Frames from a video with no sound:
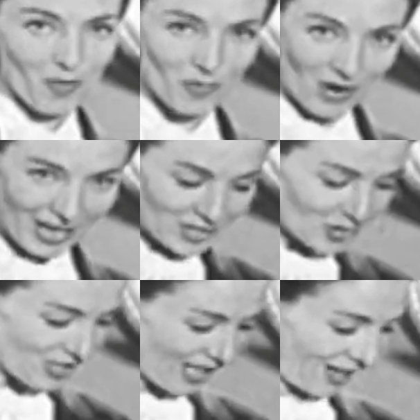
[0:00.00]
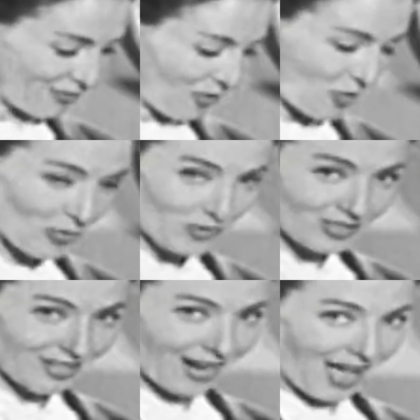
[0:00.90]
raise your telephone
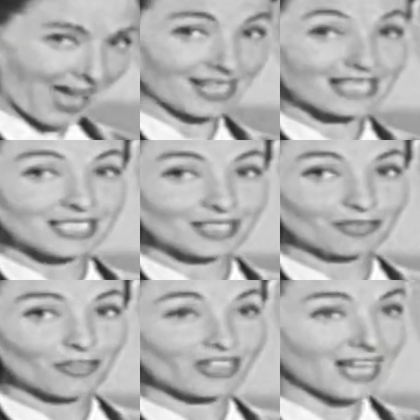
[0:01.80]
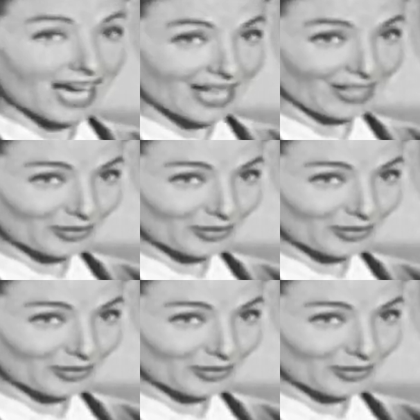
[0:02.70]
and listen for the dial